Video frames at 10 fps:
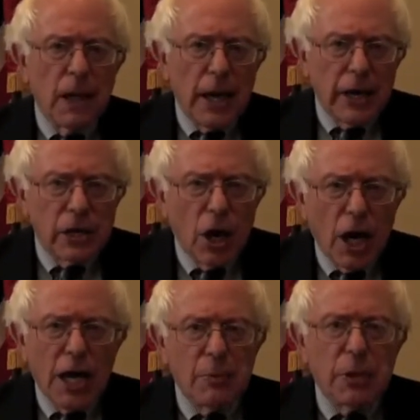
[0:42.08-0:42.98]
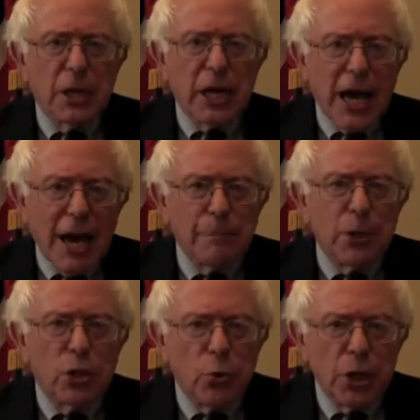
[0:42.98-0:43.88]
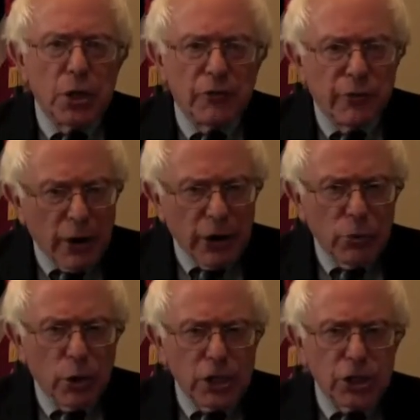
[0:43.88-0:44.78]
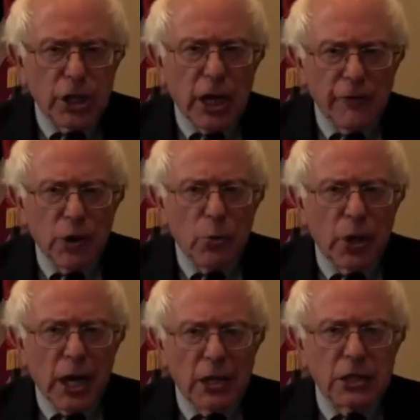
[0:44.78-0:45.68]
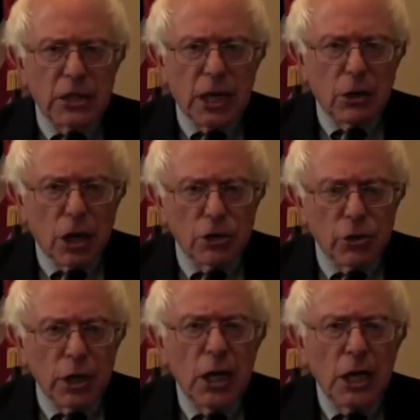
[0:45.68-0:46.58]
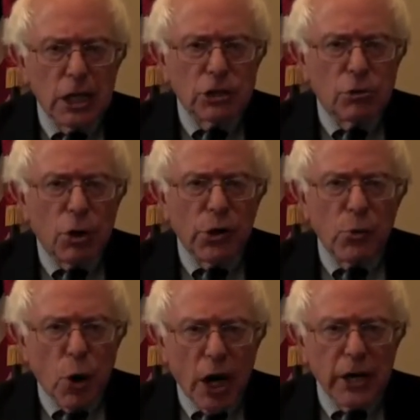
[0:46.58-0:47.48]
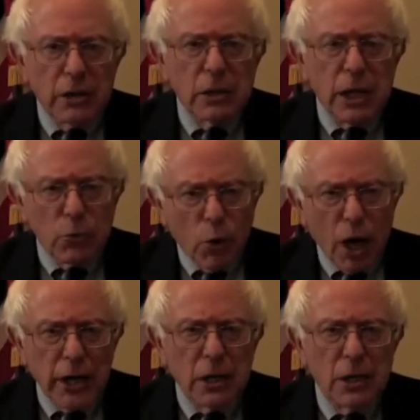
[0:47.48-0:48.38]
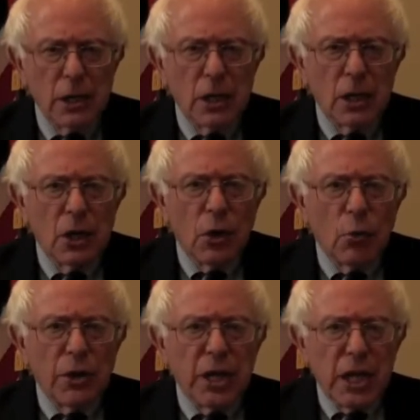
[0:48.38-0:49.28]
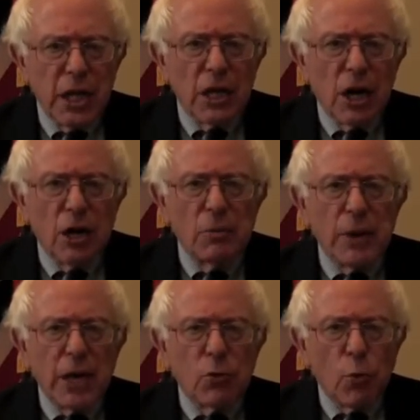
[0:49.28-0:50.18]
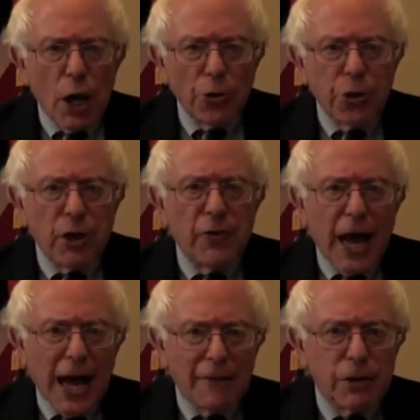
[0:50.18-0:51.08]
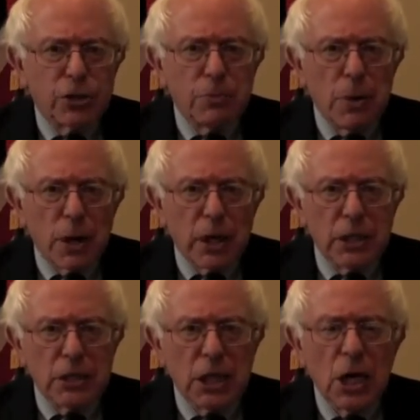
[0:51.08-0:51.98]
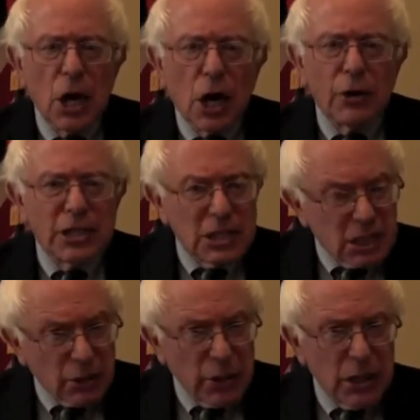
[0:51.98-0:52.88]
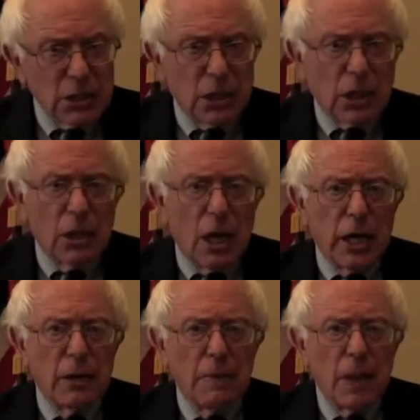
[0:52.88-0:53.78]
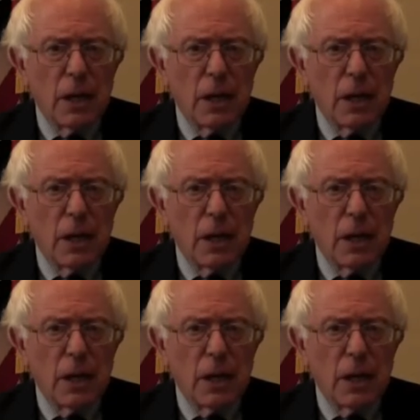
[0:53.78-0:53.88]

At a time when the gap between the very rich and everyone else in our country is growing wider and wider, when the income and wealth of average Americans are in serious decline,